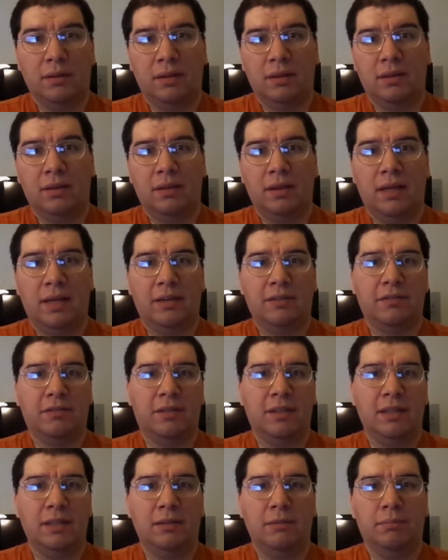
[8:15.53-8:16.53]
and
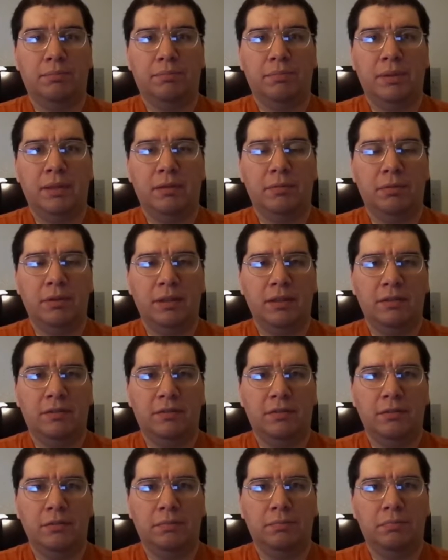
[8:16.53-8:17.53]
asking Pee-wee
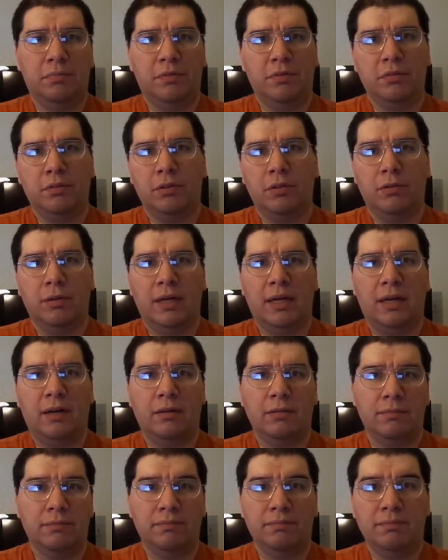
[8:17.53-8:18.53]
to, to go
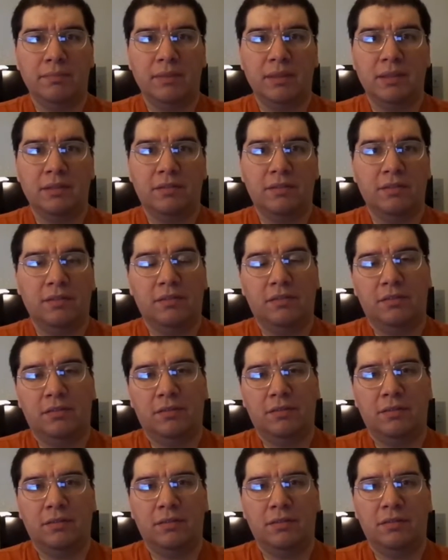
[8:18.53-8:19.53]
out, you know,
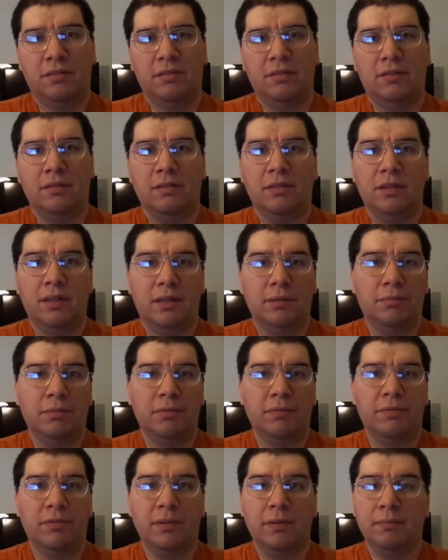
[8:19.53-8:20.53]
since she's in love
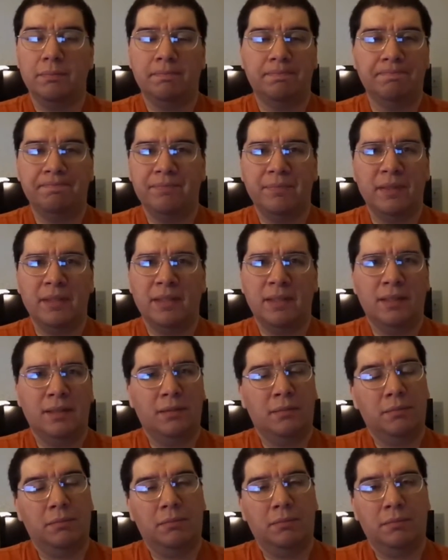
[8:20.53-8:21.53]
with him,
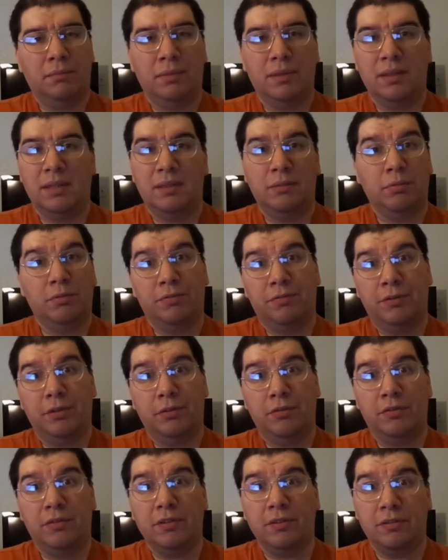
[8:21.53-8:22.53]
but he
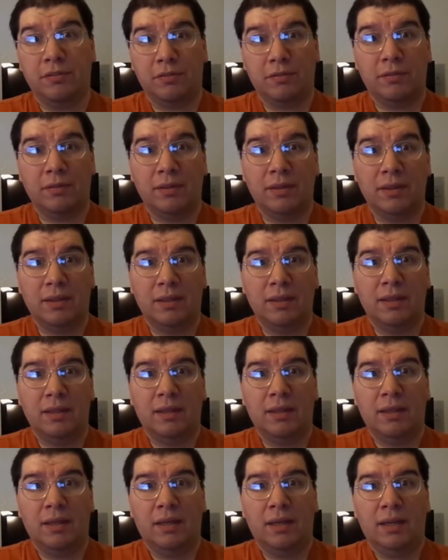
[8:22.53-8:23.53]
refuses.
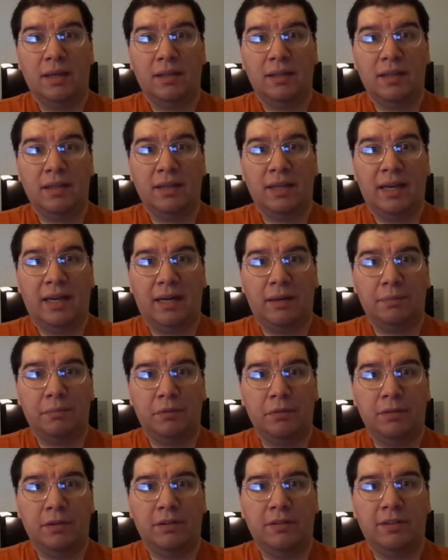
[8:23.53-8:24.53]
And then
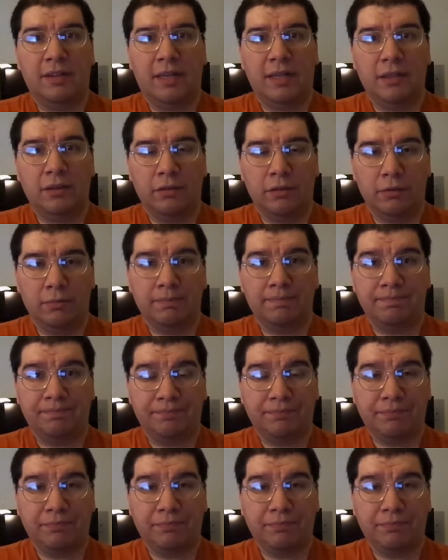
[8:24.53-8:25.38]
after the diner,